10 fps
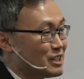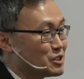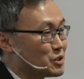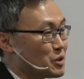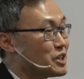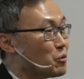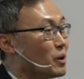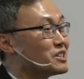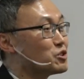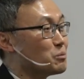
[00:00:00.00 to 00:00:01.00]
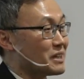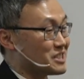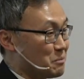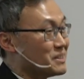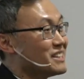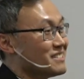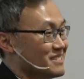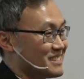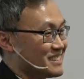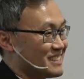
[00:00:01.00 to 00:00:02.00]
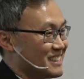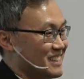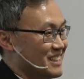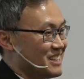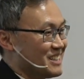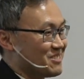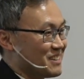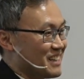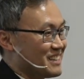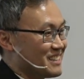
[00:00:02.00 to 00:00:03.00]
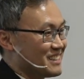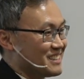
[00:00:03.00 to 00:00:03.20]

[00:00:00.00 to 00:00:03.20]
So he wanted to make some deals, right?